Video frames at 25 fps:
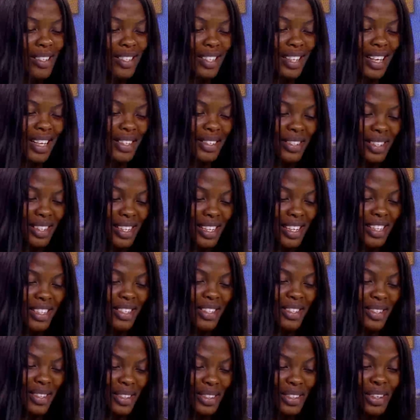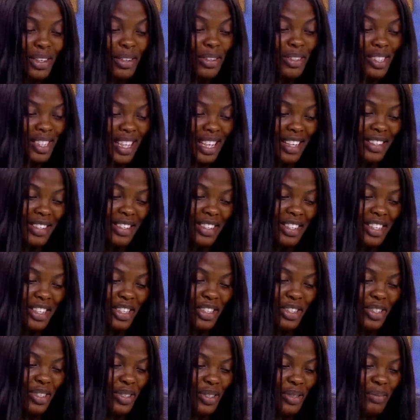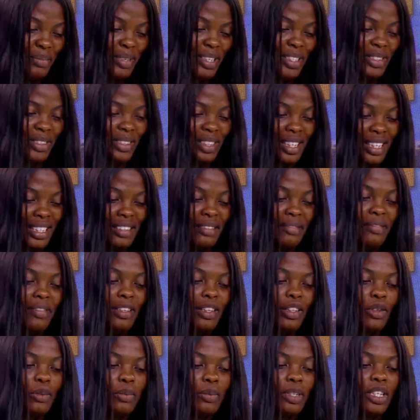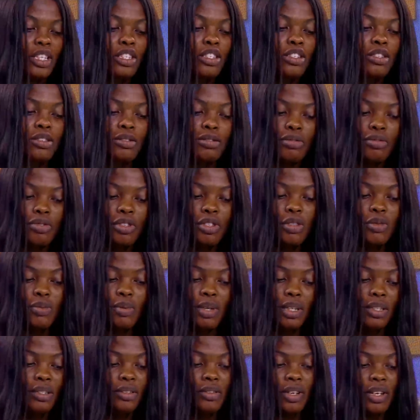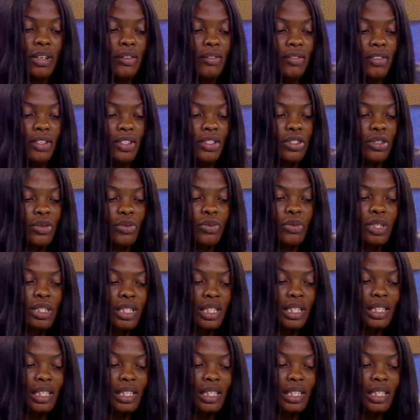Saturday, on Saturday, June, Madonna developed a serious bacterial infection which